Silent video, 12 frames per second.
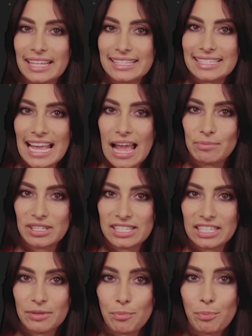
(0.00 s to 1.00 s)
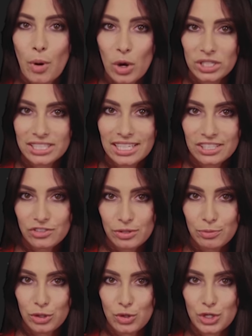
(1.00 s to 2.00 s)
concept is an important
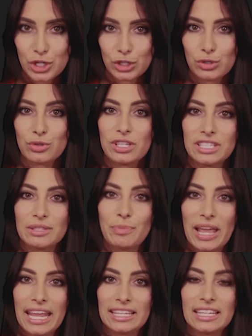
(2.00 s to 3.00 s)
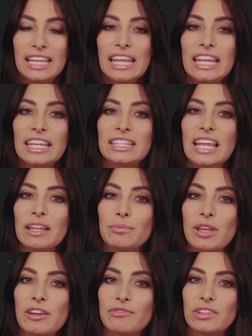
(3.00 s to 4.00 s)
contribution to the debate. It can
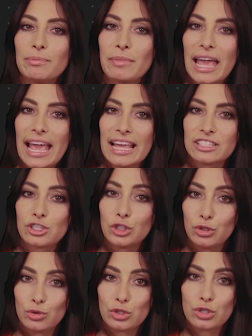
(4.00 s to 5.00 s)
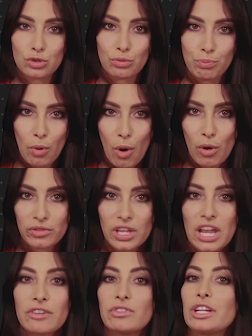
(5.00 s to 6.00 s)
be of immense use to
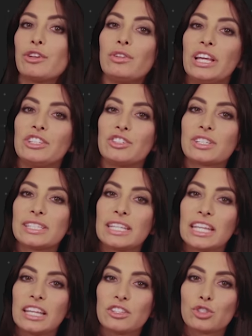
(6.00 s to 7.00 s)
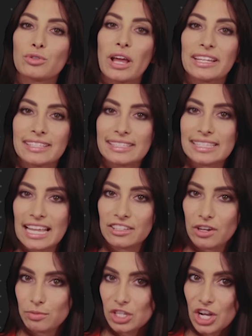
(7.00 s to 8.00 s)
both regulators seeking to
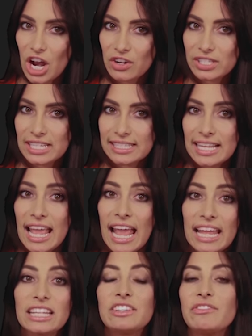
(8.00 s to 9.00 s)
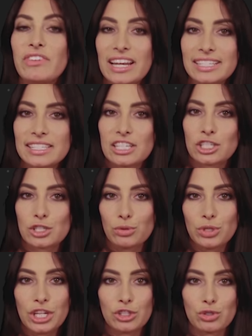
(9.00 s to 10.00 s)
understand cryptocurrencies and investors
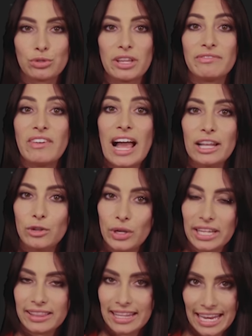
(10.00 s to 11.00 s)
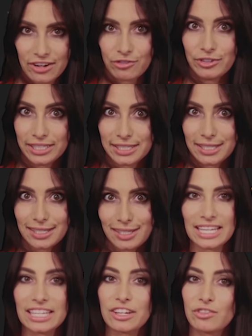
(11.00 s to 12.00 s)
looking to evaluate their
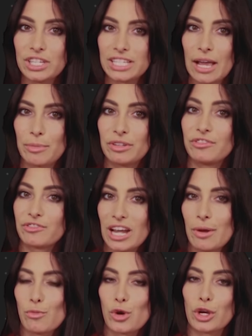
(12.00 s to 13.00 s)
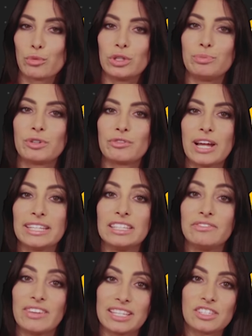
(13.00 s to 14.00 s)
risks. An agreed-upon framework will provide
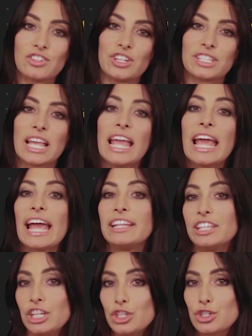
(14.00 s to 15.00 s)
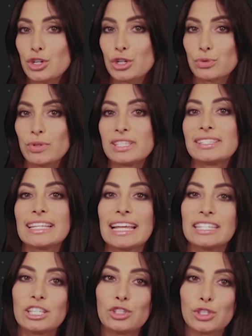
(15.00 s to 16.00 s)
investors and issuers with
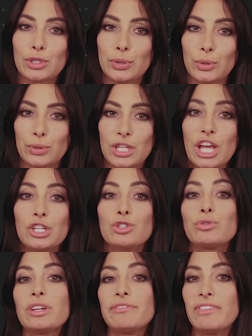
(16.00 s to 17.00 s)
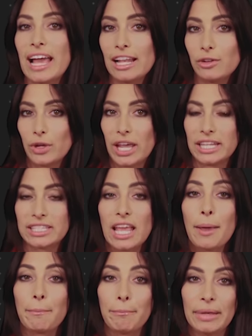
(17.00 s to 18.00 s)
standard tools to evaluate,
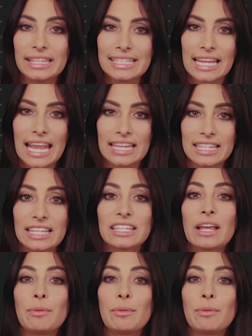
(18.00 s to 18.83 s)
mitigate, and